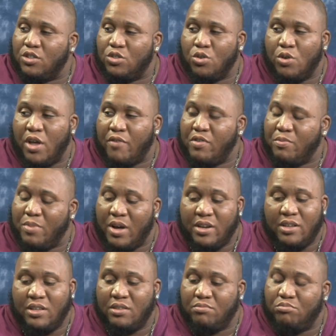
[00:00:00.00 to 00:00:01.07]
so
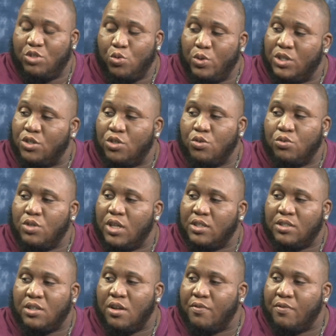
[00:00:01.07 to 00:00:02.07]
everybody tweets you this stuff.